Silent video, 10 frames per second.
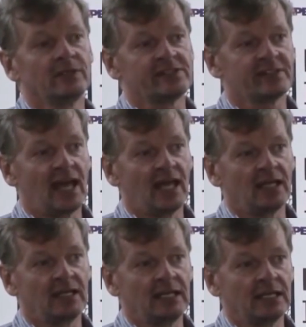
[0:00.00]

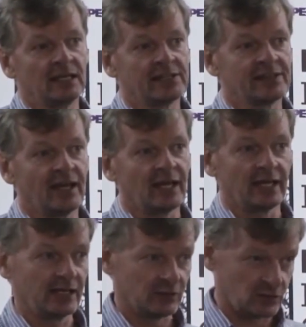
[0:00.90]
understanding a site
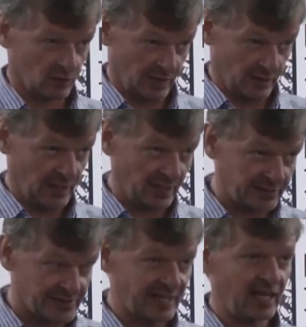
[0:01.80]
like Kedah and
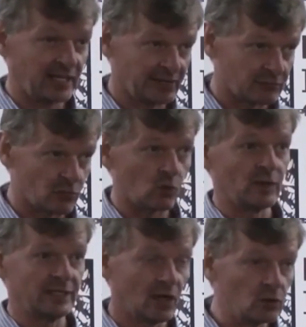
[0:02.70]
understanding its
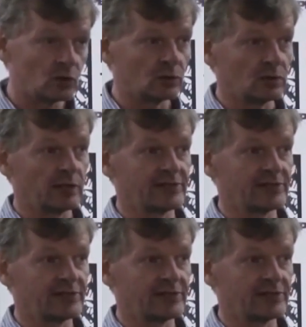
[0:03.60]
role in local